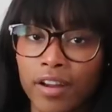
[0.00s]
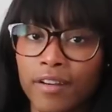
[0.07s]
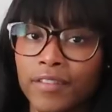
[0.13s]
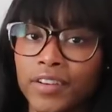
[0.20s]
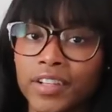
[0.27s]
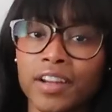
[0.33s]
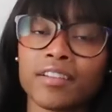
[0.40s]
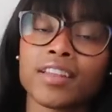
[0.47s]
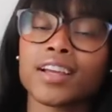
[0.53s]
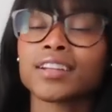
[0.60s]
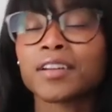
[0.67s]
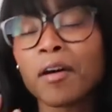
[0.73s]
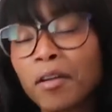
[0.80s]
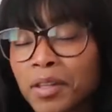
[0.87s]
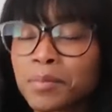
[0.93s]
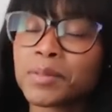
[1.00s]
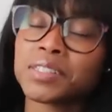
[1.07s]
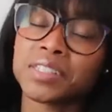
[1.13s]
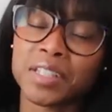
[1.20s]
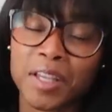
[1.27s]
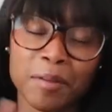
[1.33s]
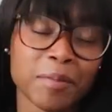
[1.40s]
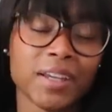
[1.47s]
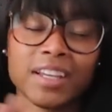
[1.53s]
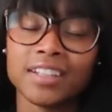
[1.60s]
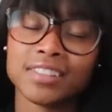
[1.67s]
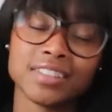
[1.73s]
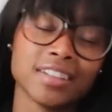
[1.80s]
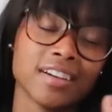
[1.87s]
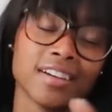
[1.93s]
ever. And they were like, no, let me see it,
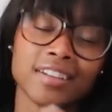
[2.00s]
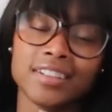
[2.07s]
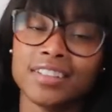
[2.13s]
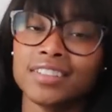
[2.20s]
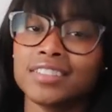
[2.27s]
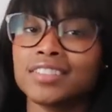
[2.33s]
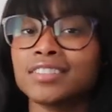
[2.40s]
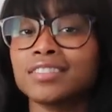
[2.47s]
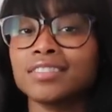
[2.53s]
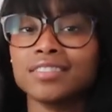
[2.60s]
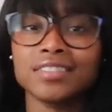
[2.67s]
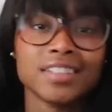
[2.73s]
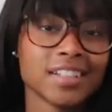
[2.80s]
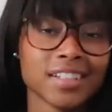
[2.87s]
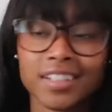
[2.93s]
because you know,